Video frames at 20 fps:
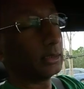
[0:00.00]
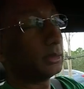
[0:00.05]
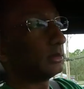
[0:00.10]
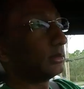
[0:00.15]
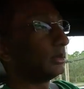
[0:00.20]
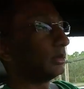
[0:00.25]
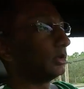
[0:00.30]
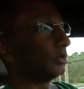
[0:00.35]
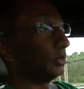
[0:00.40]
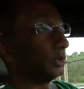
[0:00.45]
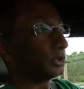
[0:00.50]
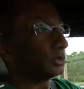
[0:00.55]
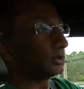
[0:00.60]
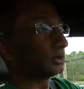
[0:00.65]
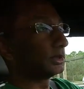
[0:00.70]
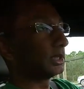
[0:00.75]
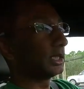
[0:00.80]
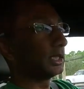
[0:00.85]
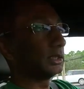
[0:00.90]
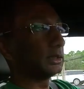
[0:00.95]
it, which
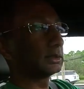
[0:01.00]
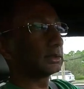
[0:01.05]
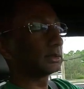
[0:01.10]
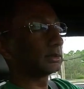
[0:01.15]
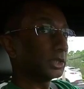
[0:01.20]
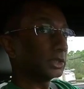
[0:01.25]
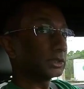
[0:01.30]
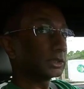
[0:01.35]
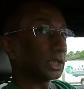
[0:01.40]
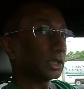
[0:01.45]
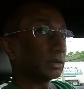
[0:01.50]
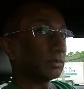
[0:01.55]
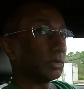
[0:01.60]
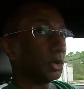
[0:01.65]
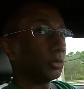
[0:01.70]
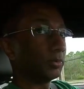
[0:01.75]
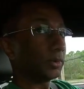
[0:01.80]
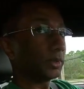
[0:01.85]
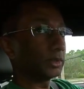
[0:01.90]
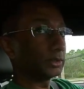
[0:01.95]
was nice, because on the
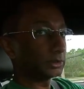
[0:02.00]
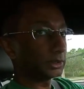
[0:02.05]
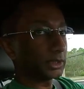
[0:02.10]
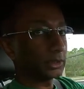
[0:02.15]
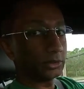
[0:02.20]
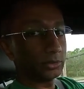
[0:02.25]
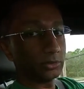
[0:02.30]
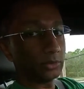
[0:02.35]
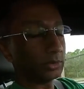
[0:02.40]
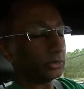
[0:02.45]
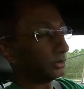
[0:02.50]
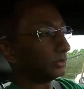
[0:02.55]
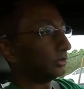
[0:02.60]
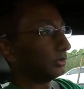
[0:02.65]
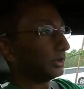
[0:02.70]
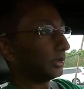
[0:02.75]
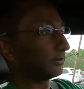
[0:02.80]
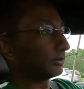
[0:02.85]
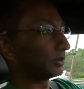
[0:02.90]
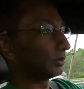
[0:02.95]
Mopars, you
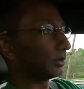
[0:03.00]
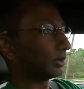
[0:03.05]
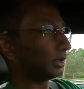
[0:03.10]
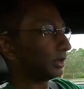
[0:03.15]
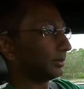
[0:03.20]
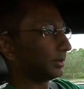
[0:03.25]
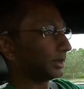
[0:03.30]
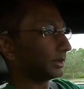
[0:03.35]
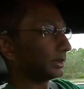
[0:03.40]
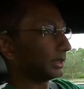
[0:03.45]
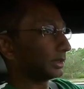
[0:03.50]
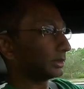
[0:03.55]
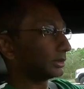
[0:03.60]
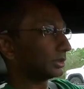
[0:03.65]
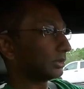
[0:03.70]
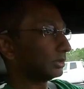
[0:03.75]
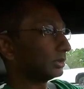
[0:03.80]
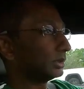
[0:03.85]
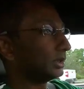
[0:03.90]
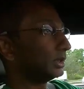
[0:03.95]
do have to worry about that.
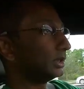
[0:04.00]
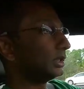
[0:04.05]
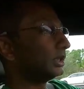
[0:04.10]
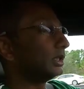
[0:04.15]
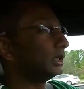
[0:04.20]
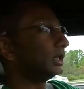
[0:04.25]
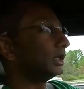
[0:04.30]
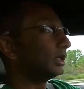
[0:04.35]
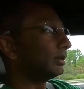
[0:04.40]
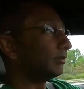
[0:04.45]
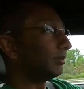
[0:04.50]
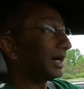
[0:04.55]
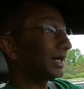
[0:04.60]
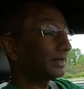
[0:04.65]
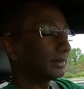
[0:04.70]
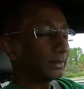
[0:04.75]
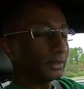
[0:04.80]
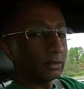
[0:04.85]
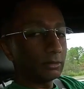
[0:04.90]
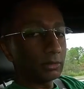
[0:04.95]
So my
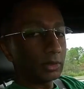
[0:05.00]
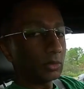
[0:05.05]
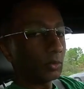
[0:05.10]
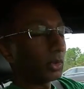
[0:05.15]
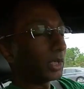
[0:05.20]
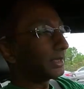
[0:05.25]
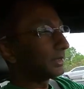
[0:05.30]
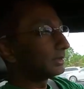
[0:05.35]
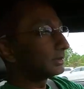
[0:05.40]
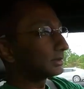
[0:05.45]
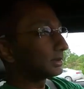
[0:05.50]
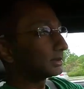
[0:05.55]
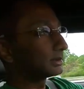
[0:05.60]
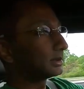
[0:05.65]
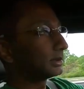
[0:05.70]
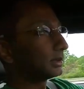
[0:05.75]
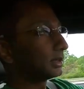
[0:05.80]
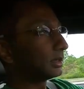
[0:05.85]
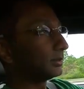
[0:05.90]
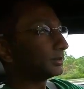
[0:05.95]
theory why this
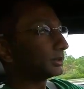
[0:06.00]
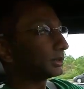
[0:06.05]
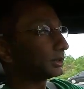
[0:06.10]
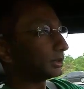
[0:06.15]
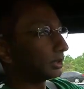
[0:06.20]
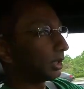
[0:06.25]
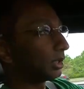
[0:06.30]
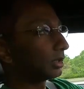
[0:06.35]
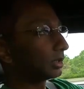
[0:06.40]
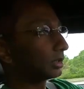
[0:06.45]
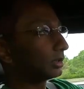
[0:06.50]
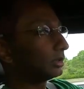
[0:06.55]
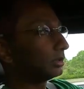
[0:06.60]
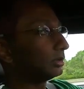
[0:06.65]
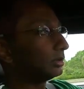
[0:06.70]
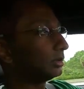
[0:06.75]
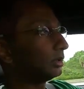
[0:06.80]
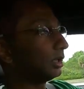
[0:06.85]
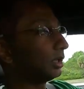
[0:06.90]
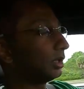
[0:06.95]
doesn't come stock
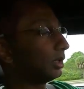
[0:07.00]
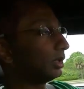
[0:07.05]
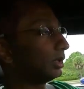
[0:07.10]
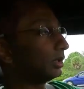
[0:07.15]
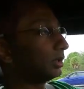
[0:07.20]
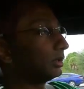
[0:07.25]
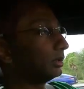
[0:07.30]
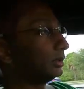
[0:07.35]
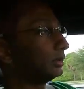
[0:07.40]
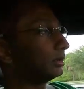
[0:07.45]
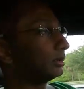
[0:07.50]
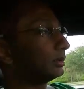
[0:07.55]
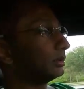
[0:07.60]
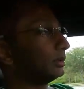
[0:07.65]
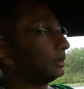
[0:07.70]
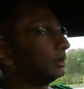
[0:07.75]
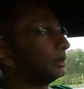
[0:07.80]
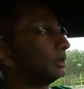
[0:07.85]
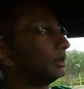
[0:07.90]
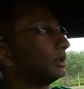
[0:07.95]

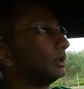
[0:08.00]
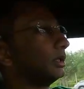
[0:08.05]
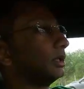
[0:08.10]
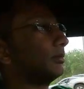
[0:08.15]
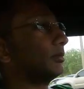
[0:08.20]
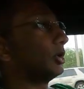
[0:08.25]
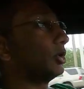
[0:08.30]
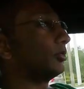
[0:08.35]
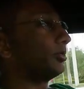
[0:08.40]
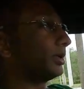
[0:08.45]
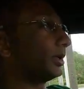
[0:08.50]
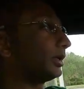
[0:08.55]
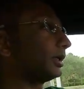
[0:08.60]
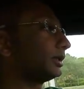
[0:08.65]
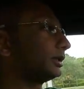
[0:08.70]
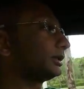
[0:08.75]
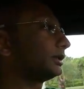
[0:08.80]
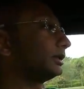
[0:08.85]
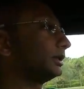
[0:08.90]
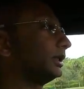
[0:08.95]
on the
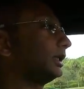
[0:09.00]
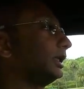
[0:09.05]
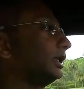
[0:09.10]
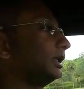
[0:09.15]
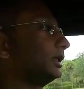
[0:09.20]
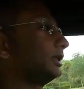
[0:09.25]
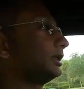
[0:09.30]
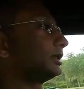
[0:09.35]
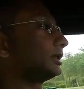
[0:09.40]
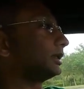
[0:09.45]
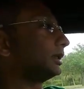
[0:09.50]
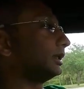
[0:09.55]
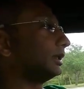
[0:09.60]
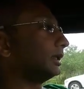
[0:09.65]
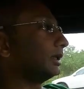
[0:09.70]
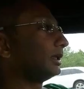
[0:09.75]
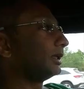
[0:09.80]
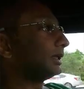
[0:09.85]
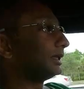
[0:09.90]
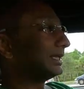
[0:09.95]
Mopars is
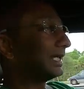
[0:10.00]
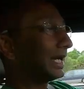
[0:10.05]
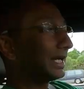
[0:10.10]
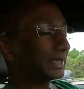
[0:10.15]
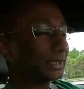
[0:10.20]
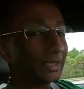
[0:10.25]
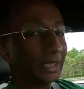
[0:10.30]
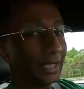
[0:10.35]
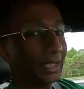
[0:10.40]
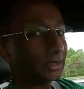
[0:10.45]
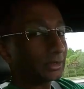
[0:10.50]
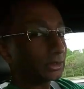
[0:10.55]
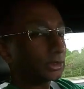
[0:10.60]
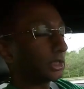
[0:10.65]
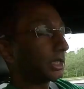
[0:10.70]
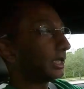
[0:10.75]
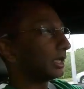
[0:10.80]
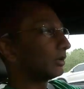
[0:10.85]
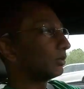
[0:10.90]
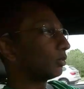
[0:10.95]
that catch
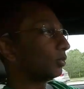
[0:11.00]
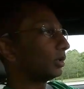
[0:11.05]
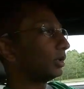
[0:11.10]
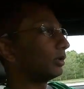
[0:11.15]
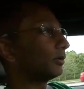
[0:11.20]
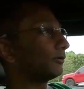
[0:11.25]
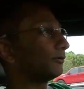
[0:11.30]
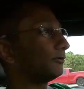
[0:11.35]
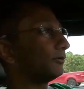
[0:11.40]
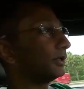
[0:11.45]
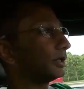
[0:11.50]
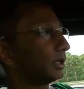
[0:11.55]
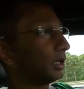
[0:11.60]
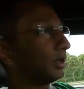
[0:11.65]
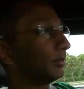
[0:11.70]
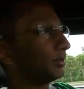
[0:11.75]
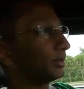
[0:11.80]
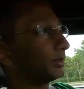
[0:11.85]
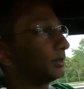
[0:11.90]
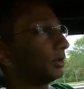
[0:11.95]
can will fill
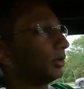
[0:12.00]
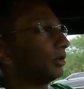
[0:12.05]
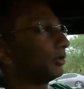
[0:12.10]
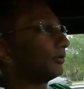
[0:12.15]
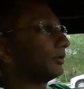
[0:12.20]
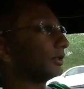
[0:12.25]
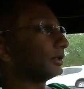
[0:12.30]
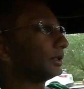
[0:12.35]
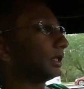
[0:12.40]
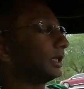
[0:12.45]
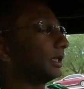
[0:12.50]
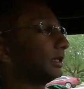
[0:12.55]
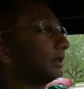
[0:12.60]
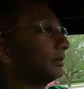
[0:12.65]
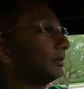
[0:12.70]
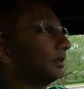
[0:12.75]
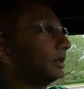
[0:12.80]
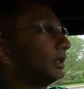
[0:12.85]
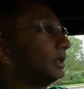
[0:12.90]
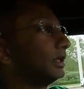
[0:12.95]
up over
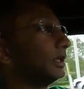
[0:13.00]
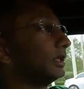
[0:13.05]
time.